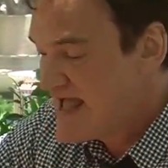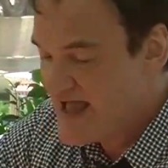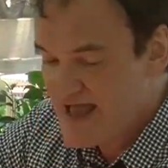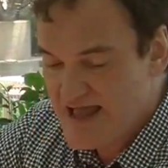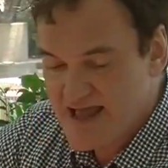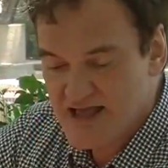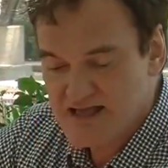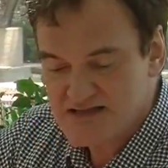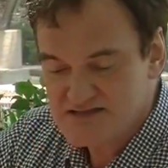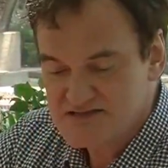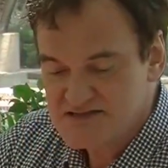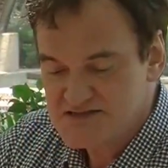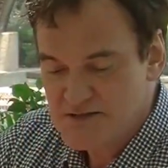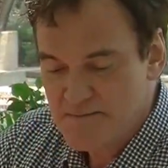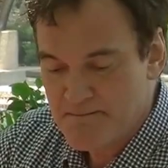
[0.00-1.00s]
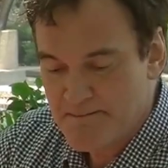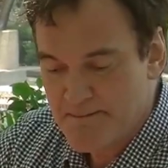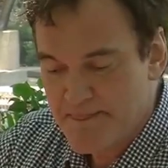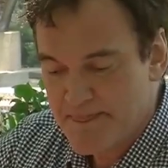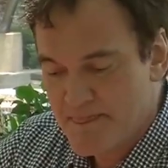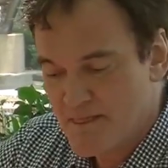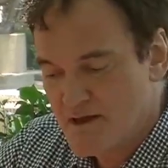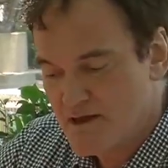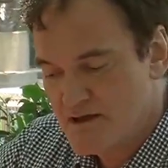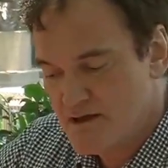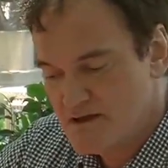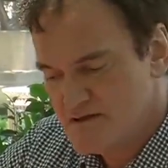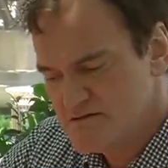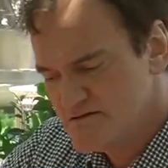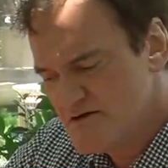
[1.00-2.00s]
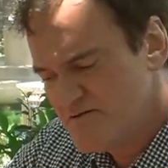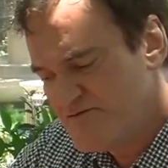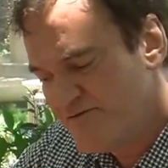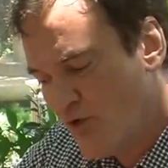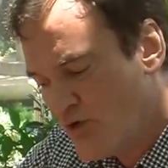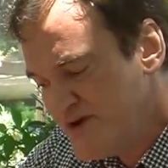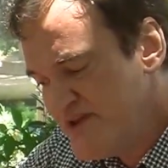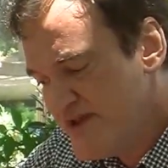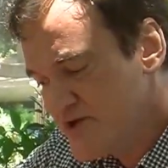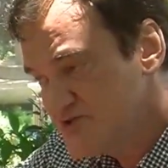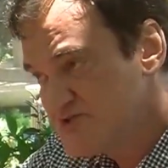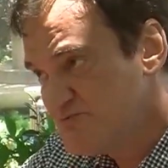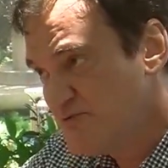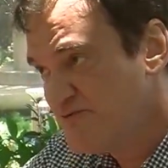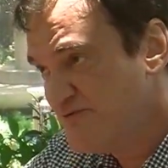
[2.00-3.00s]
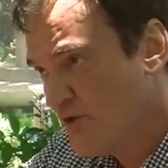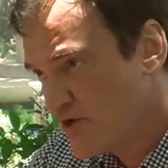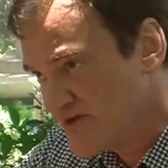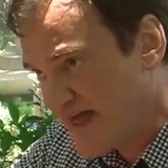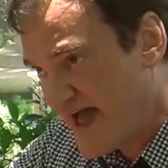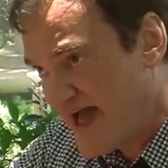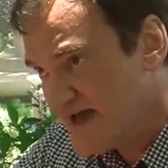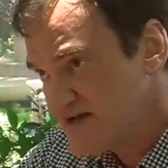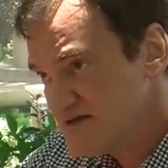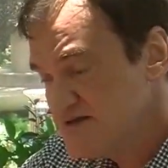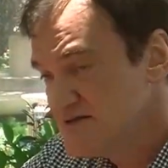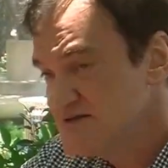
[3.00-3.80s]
And 4 years before that,